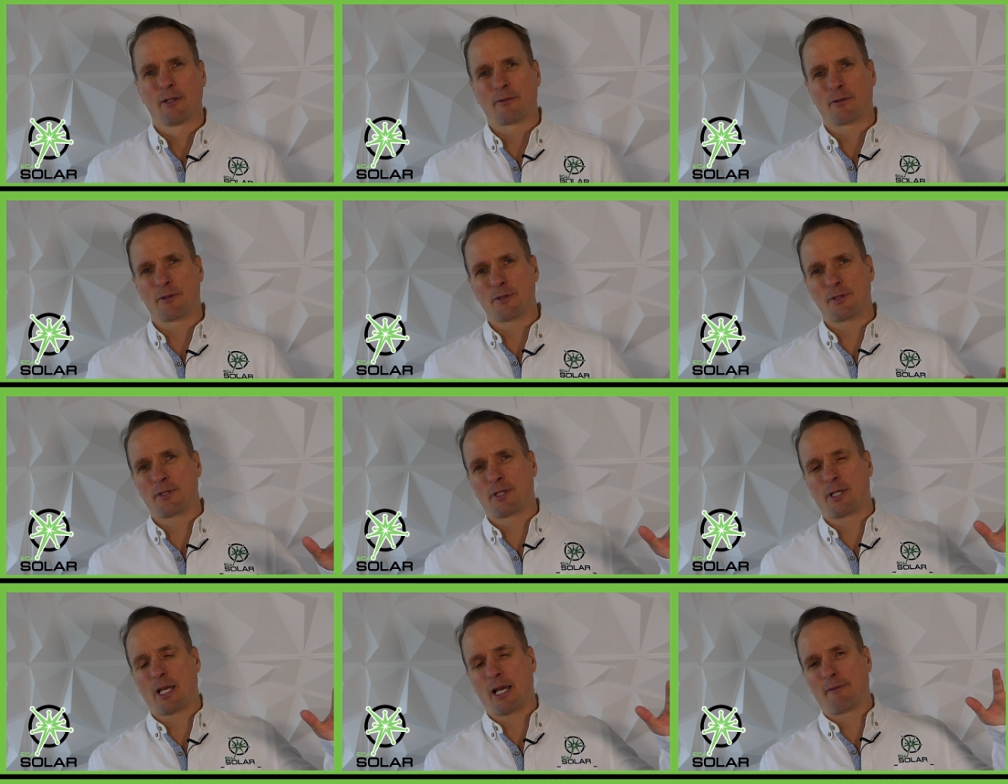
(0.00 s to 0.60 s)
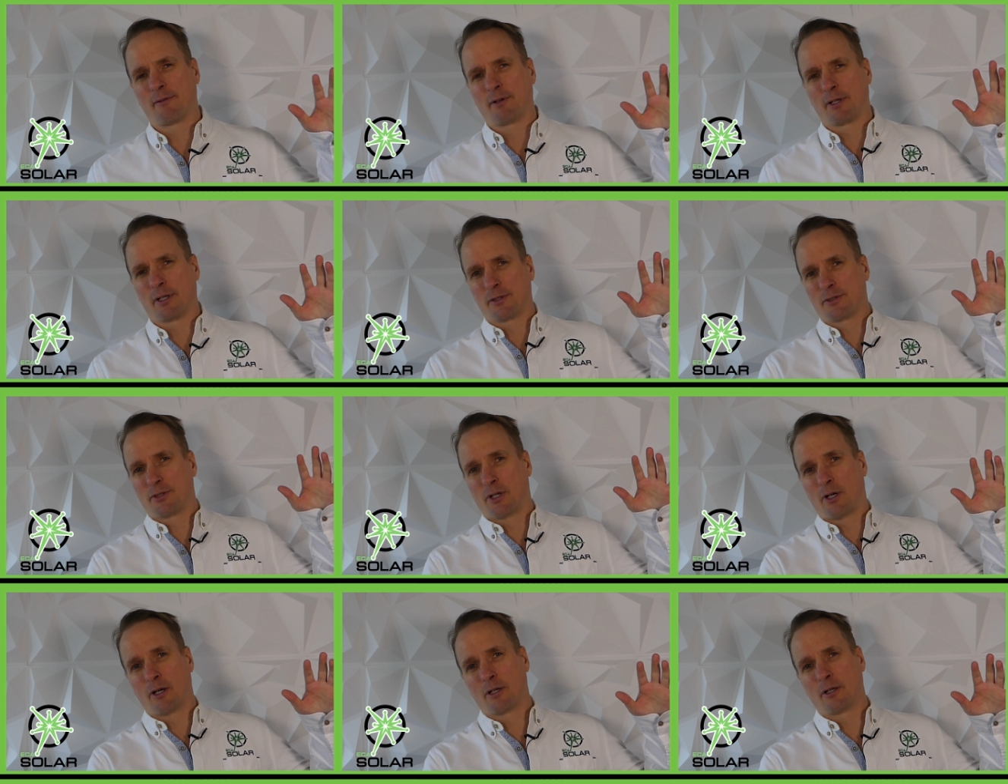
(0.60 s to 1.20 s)
versus having a
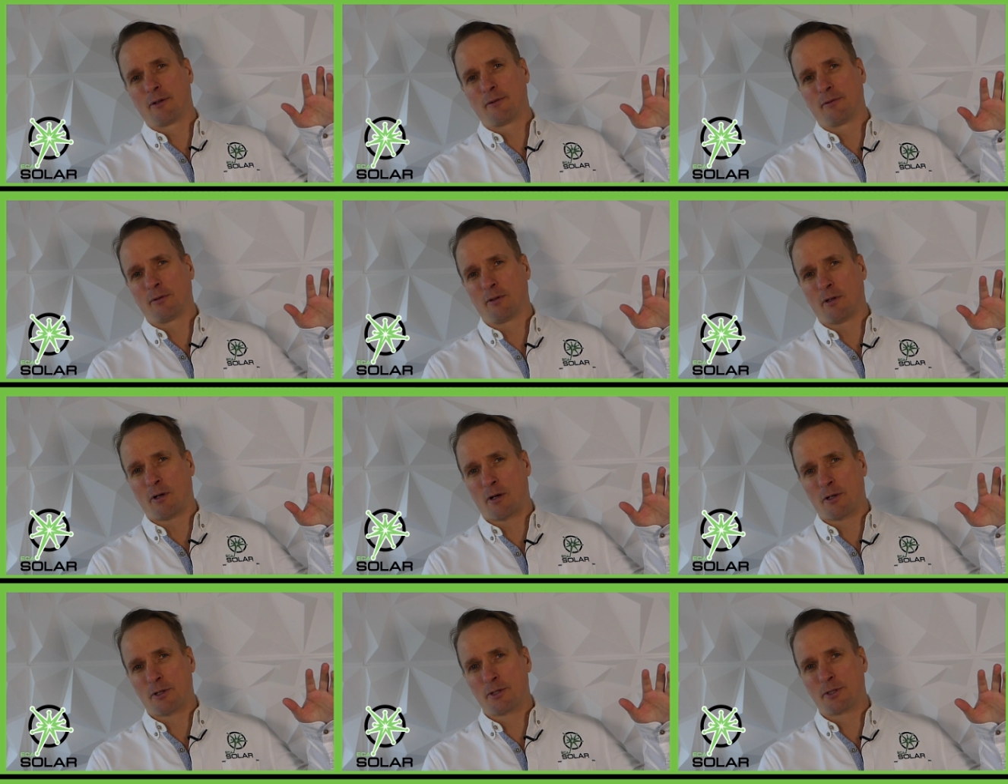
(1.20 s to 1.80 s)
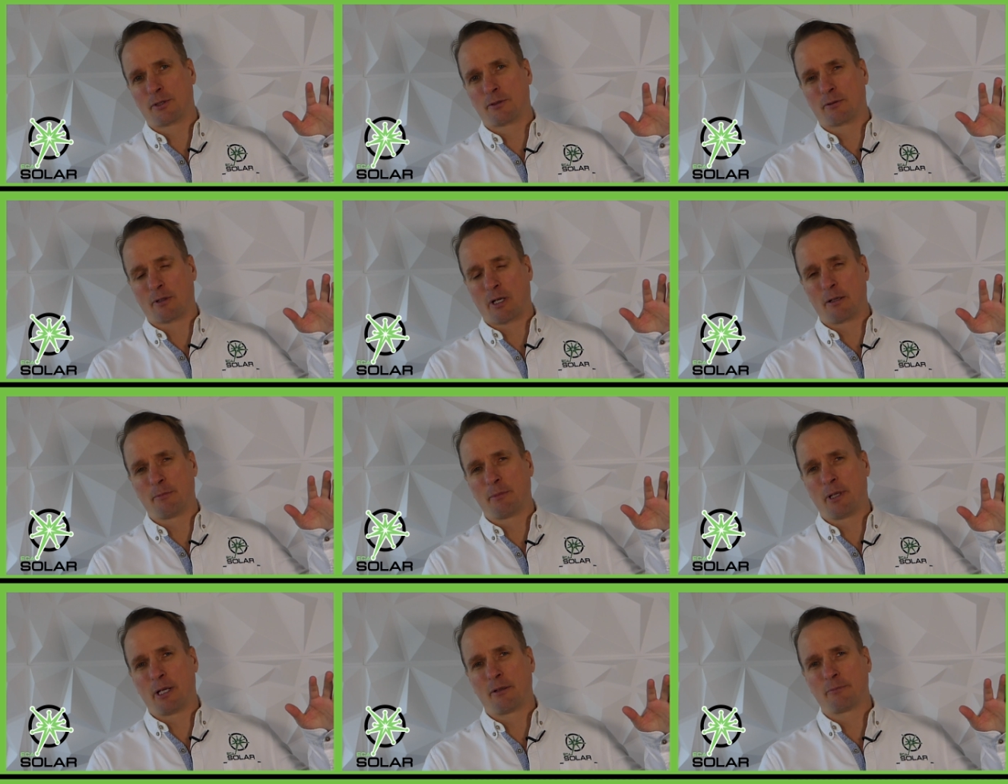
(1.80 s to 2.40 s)
ton of large
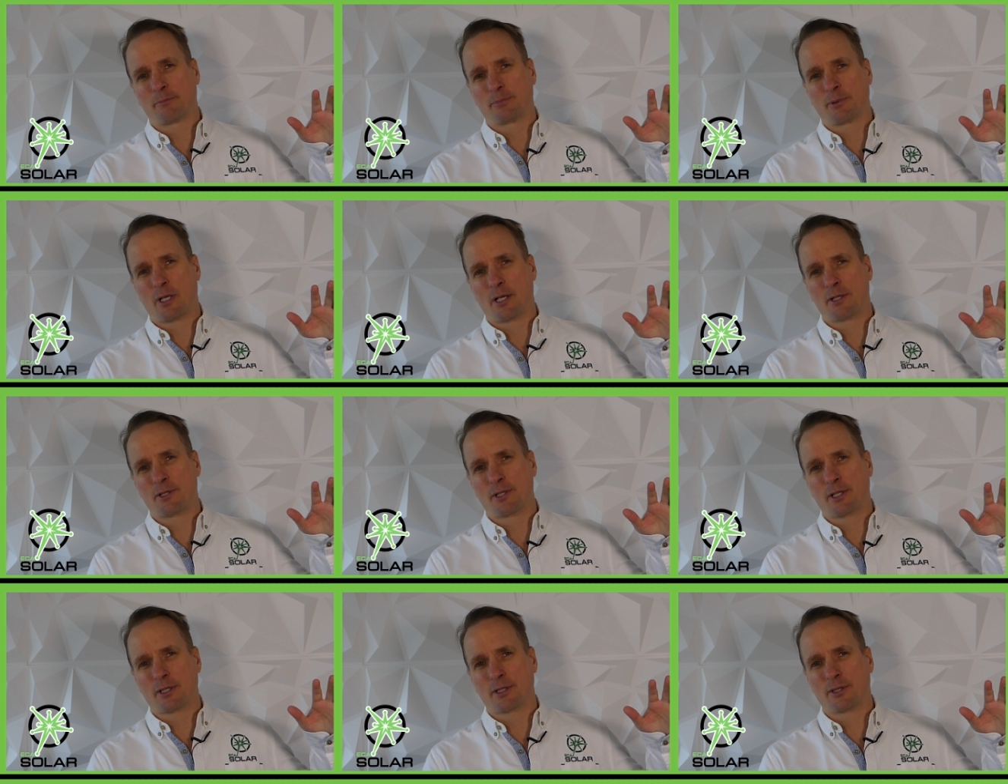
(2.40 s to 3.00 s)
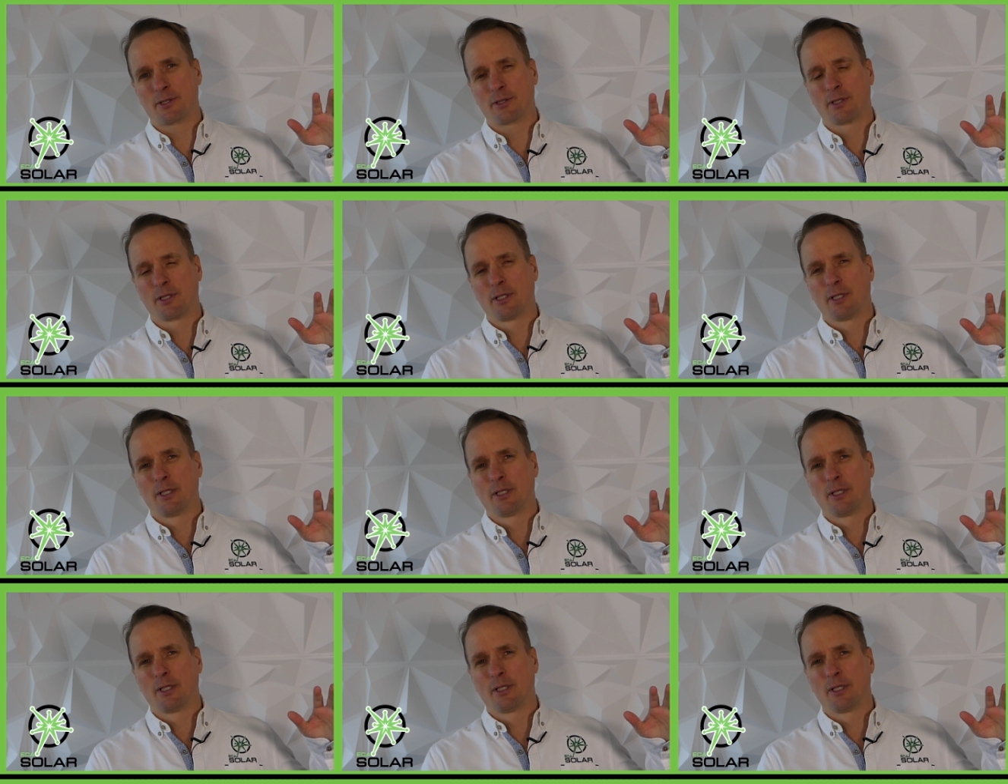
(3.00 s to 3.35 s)
ground mount projects,